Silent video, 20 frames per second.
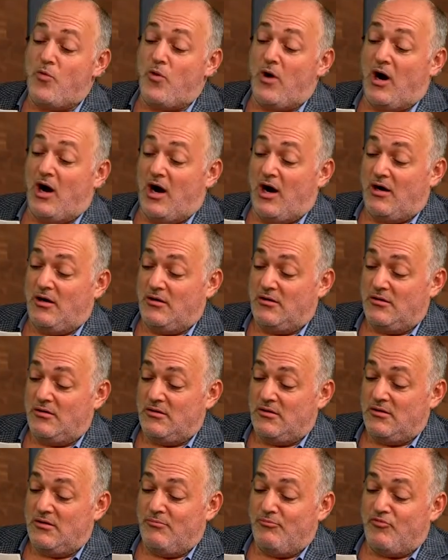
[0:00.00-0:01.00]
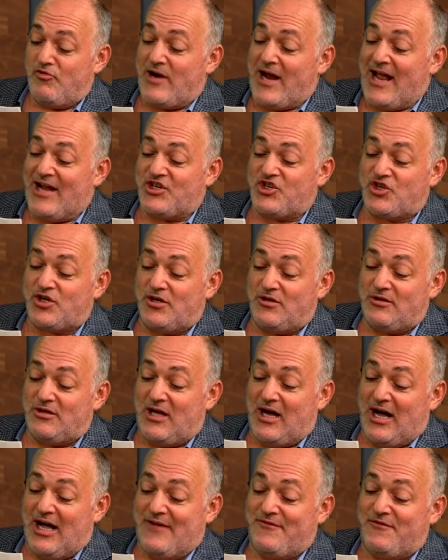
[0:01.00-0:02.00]
were, Bradshaw
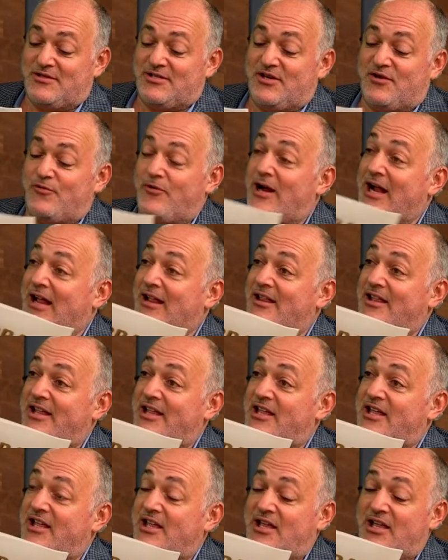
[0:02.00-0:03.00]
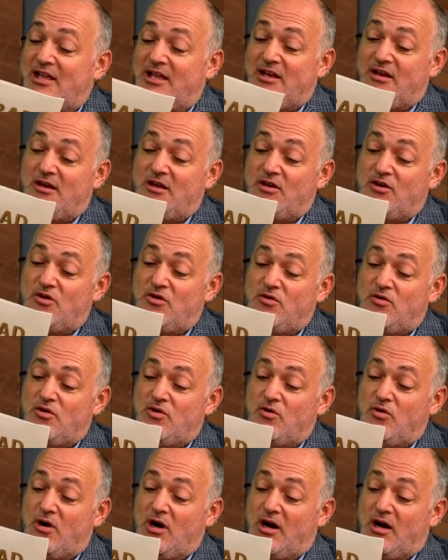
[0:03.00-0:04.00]
Live was at a rally in New
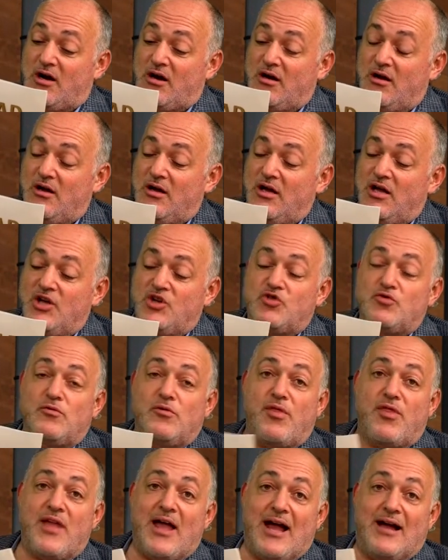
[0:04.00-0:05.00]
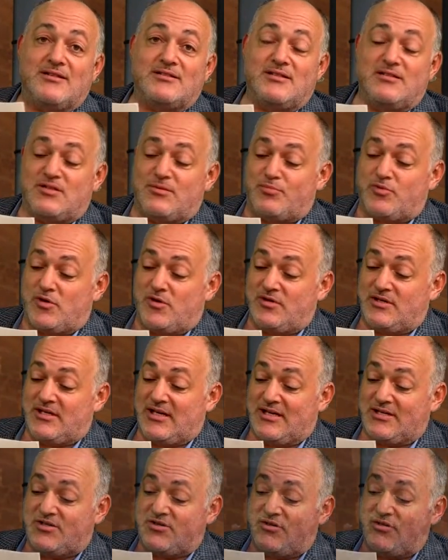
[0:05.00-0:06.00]
York. It drew thousands of
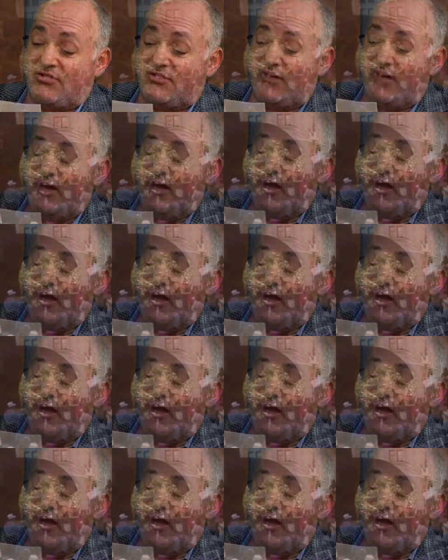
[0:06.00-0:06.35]
protesters,